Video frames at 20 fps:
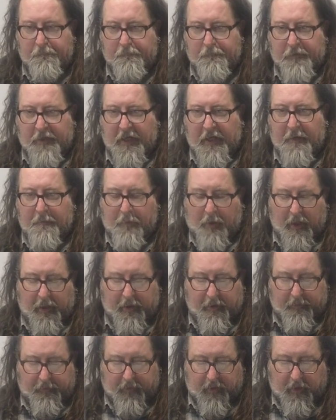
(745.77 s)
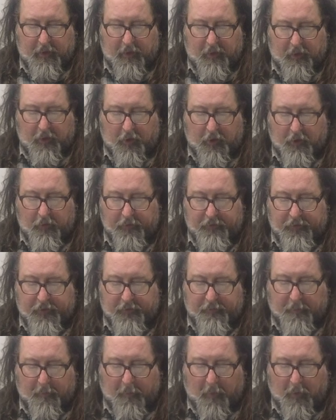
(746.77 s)
teen pregnancy occurs
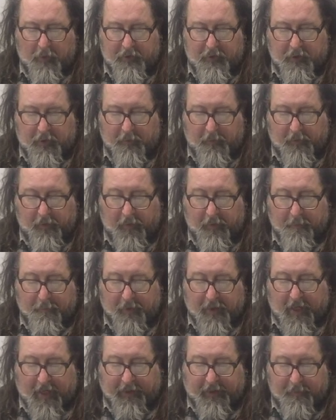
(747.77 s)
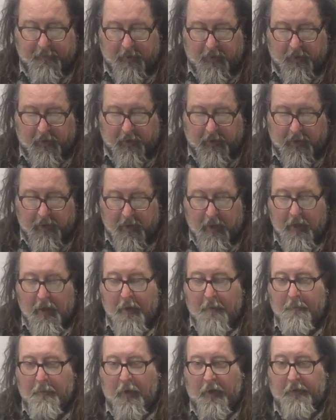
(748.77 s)
disproportionately within the black community,
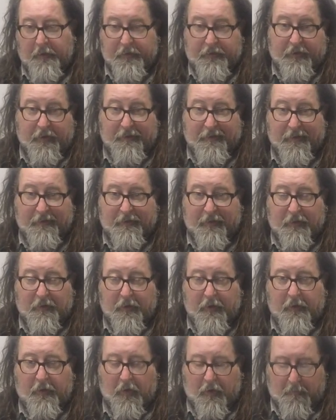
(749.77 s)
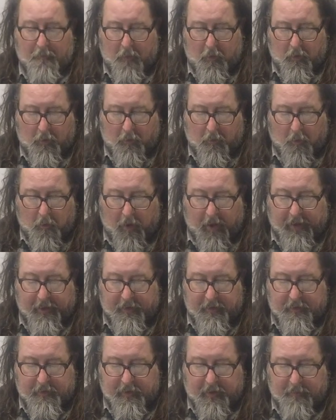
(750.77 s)
but statistically, there are more
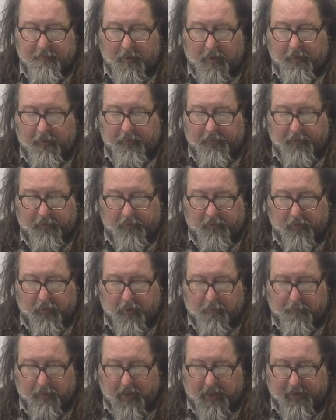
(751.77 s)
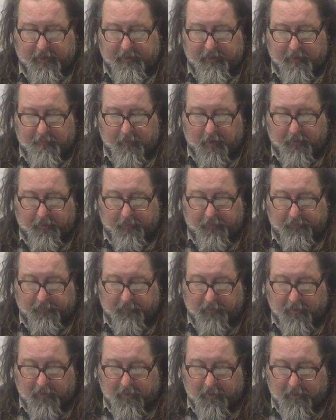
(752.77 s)
white teen mothers than there are black teen mothers.
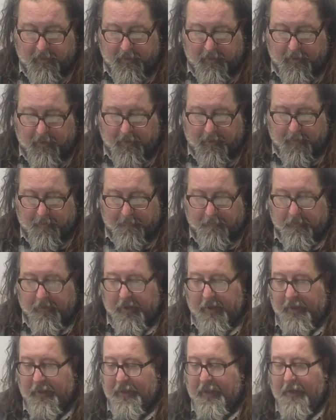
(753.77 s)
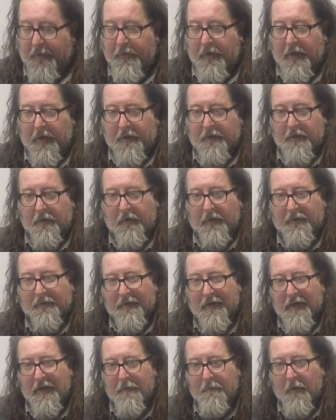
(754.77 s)
Um, and again, the idea that
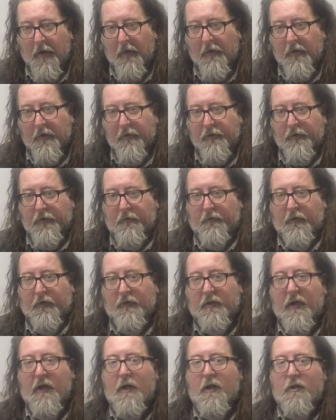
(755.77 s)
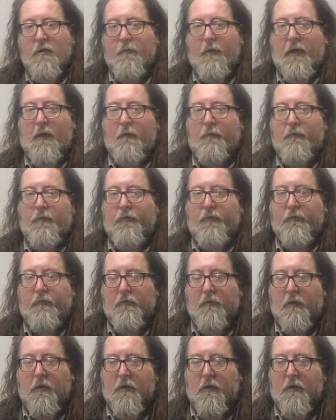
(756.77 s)
teen mothers, if a teenager becomes